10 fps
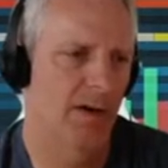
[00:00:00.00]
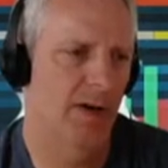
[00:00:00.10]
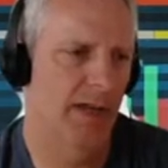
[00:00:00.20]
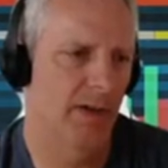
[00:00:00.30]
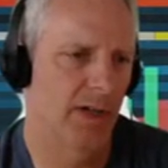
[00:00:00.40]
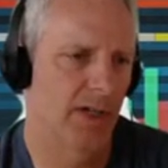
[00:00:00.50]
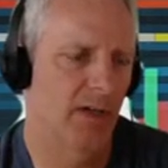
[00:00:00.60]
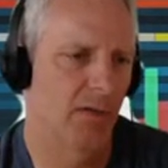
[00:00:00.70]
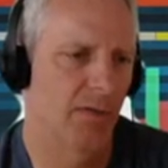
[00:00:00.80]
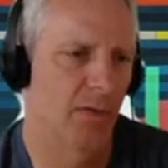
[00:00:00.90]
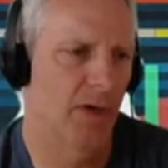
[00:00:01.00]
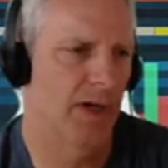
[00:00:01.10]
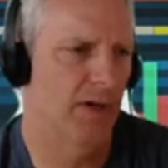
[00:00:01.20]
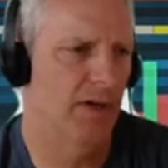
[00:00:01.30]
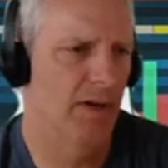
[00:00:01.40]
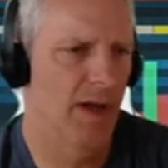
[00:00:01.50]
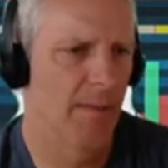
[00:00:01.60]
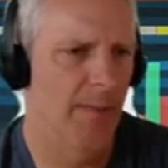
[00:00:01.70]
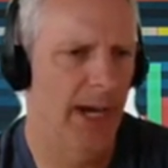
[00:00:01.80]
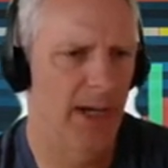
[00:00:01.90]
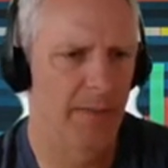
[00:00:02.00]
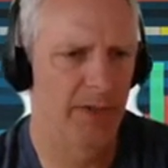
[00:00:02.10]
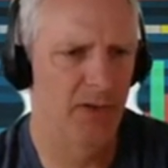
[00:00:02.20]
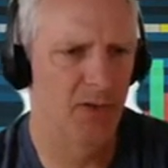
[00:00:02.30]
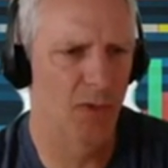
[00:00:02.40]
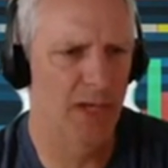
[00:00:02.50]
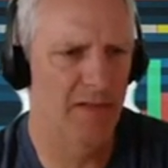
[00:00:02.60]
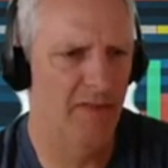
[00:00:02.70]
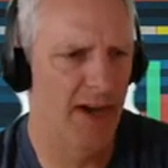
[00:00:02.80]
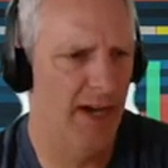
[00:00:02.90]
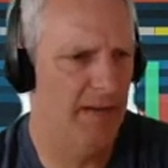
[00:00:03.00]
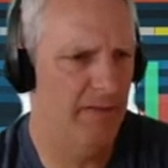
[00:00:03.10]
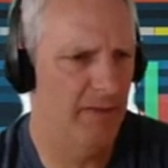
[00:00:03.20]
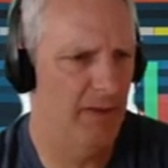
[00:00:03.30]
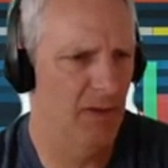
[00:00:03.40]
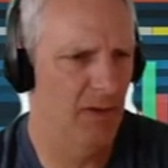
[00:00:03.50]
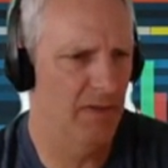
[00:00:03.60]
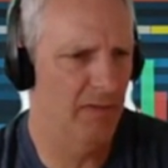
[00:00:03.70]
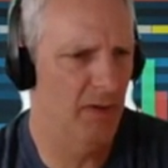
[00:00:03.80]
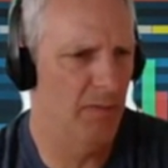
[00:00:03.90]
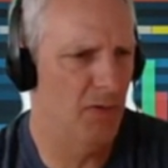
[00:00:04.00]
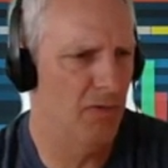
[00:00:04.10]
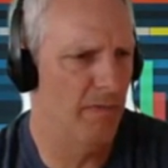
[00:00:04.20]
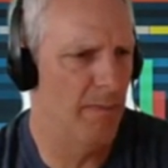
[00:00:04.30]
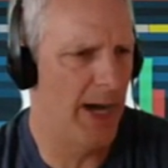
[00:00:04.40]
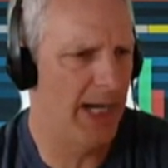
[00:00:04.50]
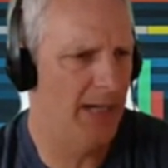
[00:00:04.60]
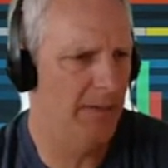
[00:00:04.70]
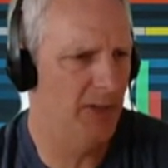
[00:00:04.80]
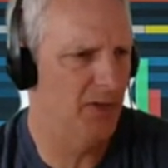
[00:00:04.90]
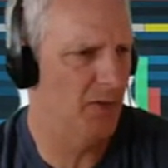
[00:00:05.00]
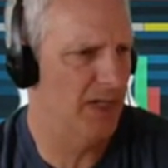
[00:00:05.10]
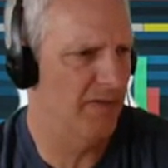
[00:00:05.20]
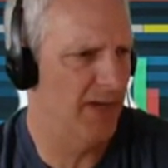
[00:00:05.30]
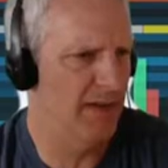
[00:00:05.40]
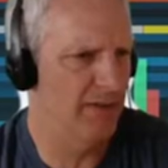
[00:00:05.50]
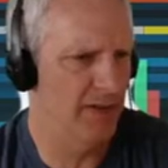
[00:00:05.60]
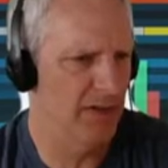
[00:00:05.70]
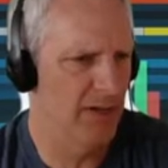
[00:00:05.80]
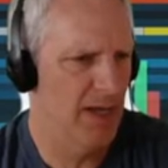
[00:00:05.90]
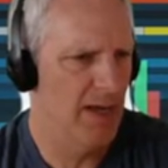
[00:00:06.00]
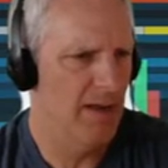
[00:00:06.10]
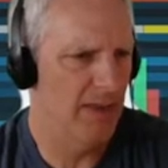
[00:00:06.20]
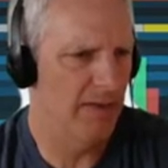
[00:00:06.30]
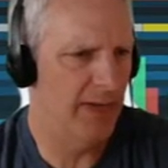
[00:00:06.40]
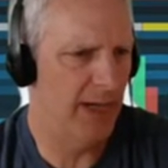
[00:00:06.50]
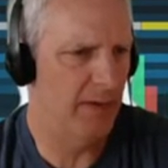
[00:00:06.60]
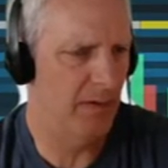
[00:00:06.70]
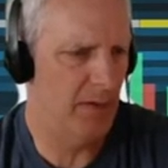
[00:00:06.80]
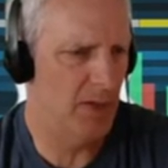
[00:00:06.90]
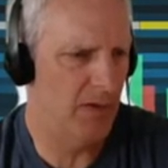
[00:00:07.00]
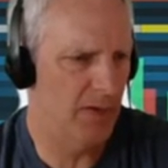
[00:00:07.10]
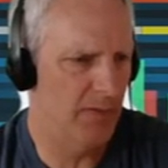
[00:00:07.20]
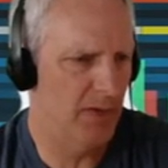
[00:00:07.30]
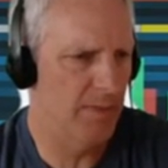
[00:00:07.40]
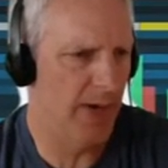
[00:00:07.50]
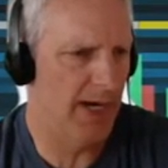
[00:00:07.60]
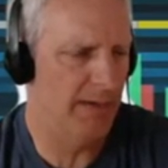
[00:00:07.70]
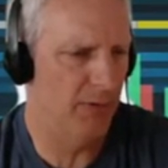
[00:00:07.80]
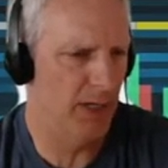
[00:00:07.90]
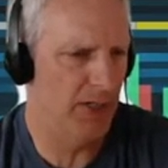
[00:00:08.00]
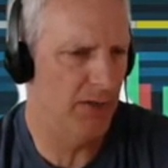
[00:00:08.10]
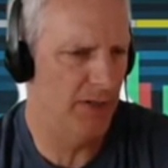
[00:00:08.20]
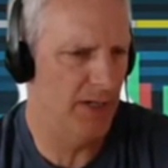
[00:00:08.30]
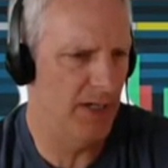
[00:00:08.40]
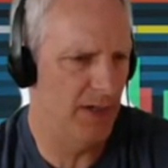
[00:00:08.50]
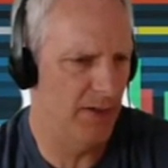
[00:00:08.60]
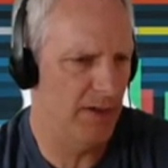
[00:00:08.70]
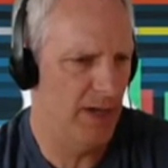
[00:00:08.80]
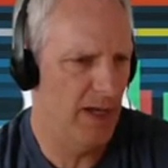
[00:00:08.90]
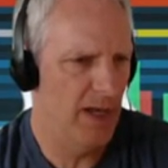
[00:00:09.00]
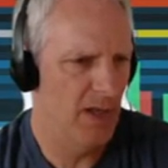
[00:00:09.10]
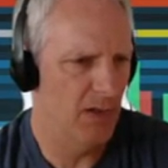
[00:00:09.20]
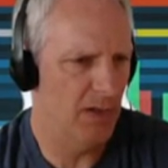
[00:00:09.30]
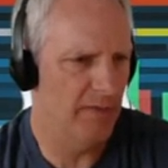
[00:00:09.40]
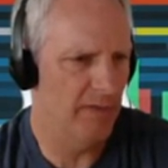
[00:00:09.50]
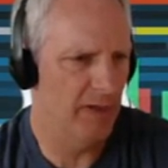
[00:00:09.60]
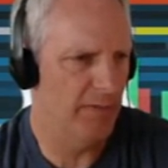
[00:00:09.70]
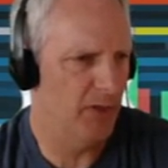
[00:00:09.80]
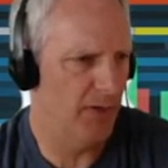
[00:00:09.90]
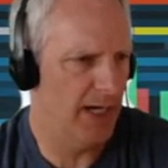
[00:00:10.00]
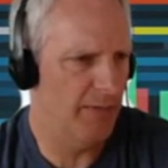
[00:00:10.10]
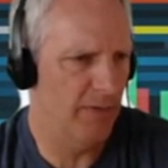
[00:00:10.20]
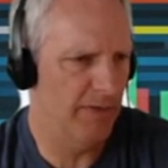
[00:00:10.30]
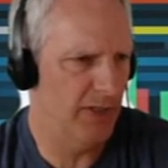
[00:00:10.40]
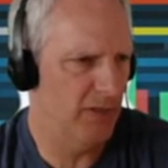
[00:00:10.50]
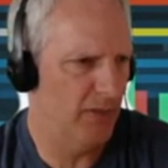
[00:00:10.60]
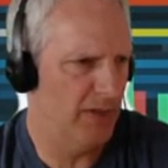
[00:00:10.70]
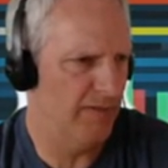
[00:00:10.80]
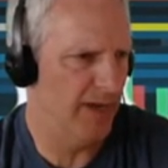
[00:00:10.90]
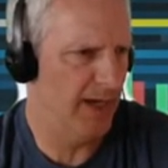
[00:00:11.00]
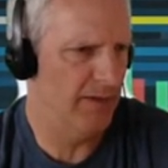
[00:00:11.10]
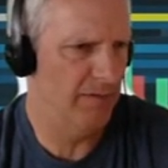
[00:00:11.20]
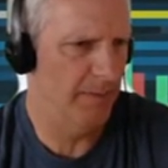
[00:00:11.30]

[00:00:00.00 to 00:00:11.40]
All right, they're going to go for it here back up to 25 looking for the move back up to 25 here They've got, you know, some good buying pressure in here. Looking for them to try to move it to 25.